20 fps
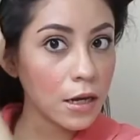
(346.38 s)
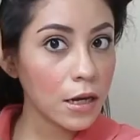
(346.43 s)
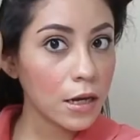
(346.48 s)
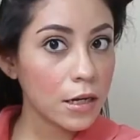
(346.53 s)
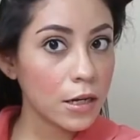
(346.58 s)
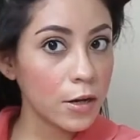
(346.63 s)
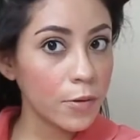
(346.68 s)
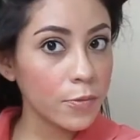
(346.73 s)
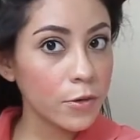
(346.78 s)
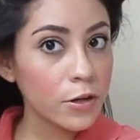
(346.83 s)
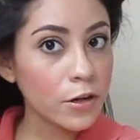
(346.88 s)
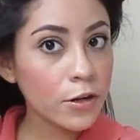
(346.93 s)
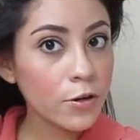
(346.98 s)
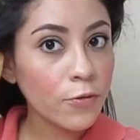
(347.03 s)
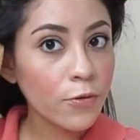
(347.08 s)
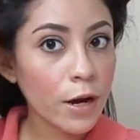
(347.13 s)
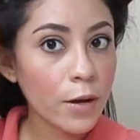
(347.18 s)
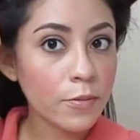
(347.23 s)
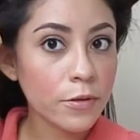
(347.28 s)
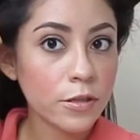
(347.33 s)
And I'm going to
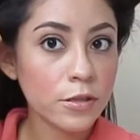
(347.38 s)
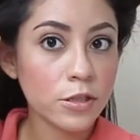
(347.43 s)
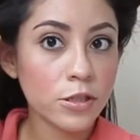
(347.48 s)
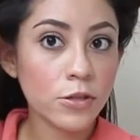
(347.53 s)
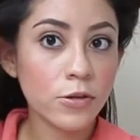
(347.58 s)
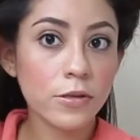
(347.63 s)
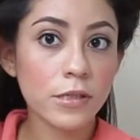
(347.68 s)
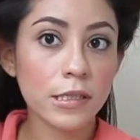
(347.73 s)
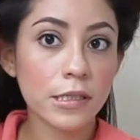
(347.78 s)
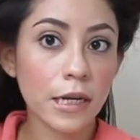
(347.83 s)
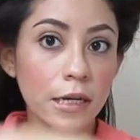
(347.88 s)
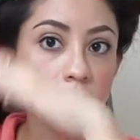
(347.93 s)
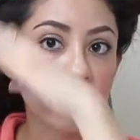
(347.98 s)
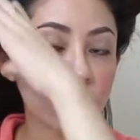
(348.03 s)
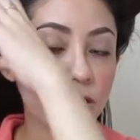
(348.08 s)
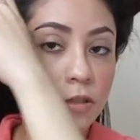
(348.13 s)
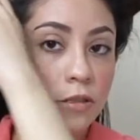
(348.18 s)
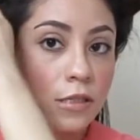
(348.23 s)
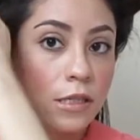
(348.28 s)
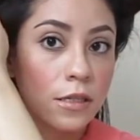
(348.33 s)
grab the two
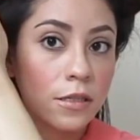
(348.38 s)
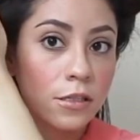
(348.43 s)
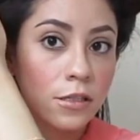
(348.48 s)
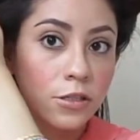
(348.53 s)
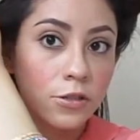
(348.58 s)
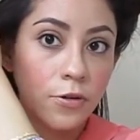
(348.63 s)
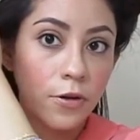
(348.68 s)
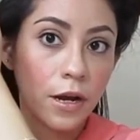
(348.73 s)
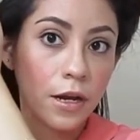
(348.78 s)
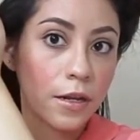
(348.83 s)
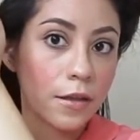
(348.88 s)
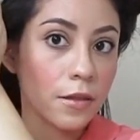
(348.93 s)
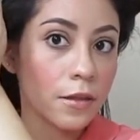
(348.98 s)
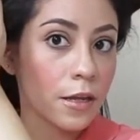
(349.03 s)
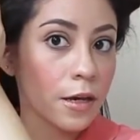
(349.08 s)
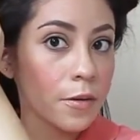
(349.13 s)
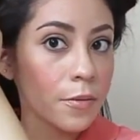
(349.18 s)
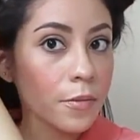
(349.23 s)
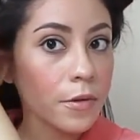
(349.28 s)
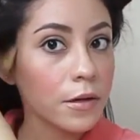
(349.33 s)
sections and straighten
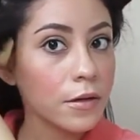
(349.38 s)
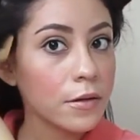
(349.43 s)
them.